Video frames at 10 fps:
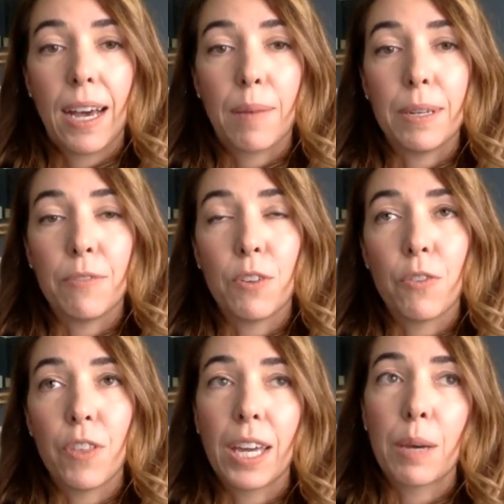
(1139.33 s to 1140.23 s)
I mean, if
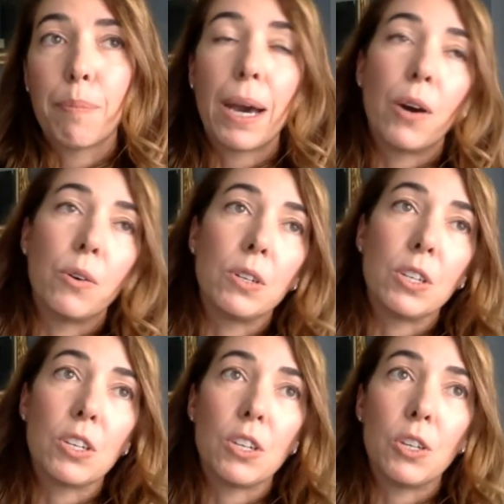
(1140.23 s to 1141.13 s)
you think about
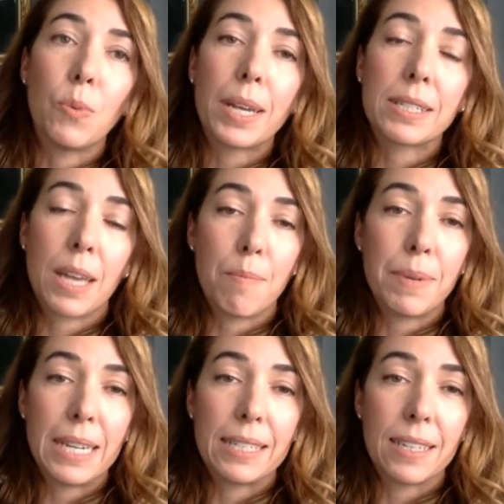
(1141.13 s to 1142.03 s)
U.S.
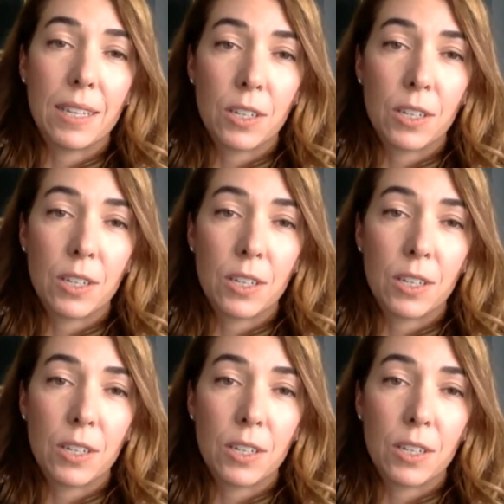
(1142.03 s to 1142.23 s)
companies in the